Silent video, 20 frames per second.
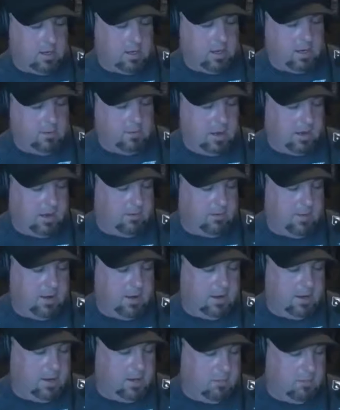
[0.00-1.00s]
Uh, main
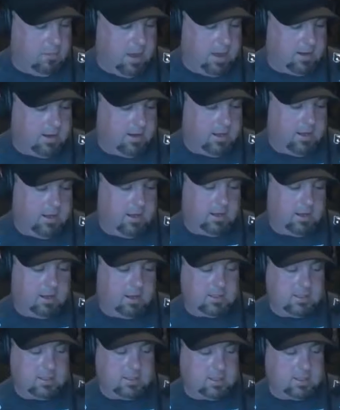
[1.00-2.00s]
event: Neil Magny
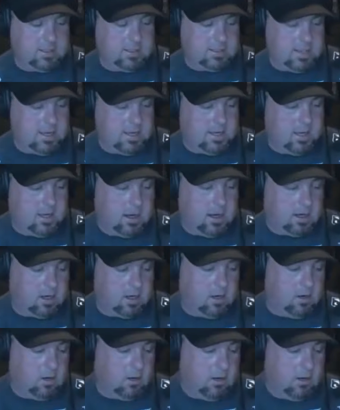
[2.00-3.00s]
against uh,
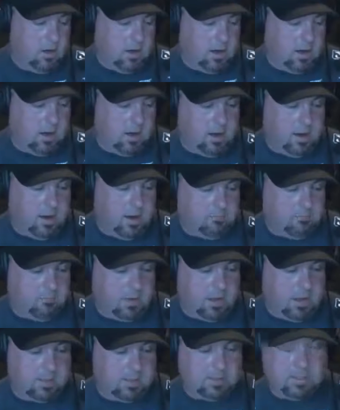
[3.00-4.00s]
Santiago uh,
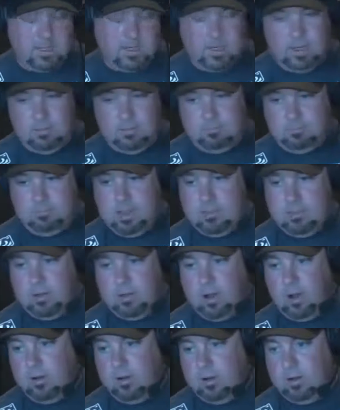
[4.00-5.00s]

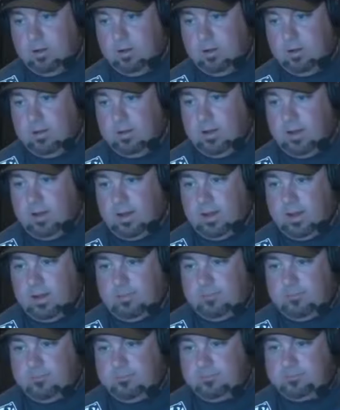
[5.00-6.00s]
Ponzinibbio.
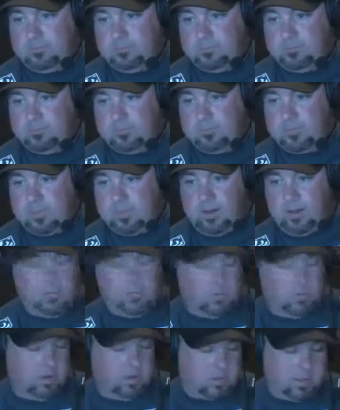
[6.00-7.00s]
Um, and
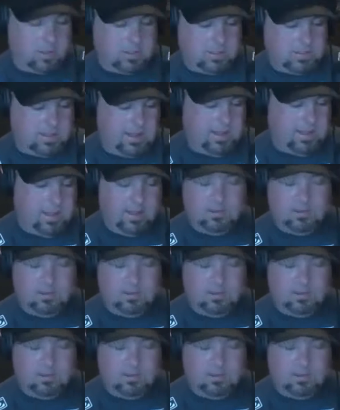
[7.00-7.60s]
if you want to say